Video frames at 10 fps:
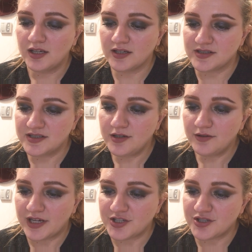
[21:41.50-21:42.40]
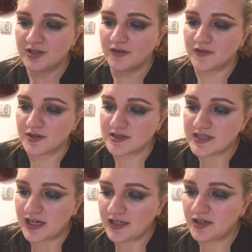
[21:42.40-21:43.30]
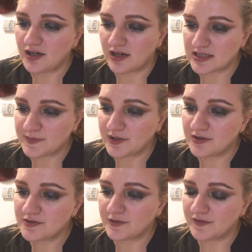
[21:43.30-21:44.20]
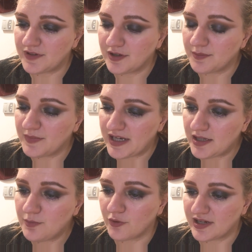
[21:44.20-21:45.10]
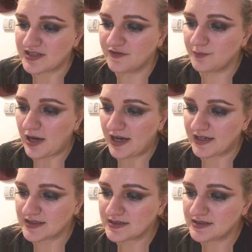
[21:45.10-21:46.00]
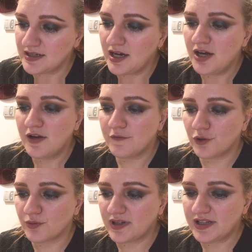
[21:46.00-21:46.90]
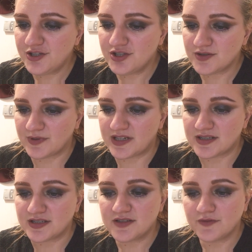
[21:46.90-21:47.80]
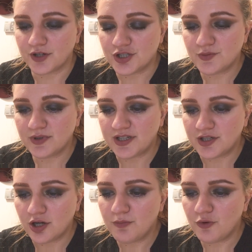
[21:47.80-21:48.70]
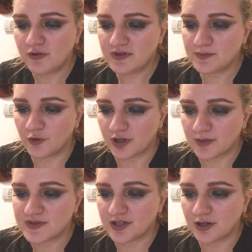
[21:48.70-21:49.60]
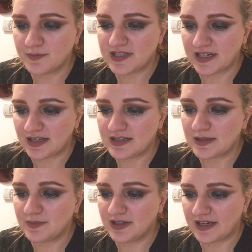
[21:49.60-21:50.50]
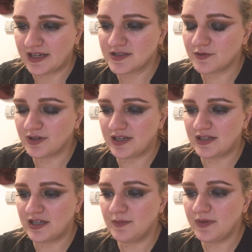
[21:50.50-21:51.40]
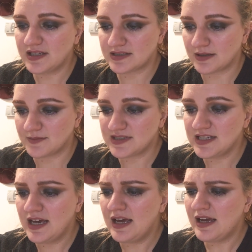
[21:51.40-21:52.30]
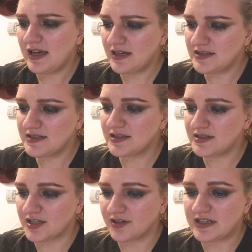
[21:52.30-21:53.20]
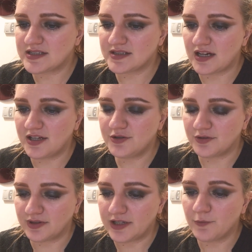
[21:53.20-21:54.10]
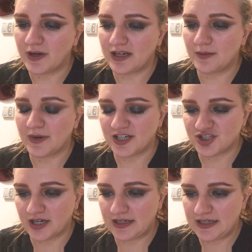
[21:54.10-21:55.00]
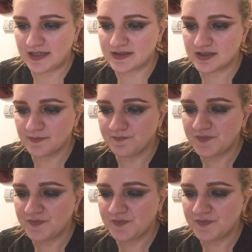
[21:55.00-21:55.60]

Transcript: Consideration of those dying in hospitals revealed many points of bias. For religious reasons, virtually no postmortems are obtained in Malays or Indian Muslims, hence this series is unduly weighted by Chinese.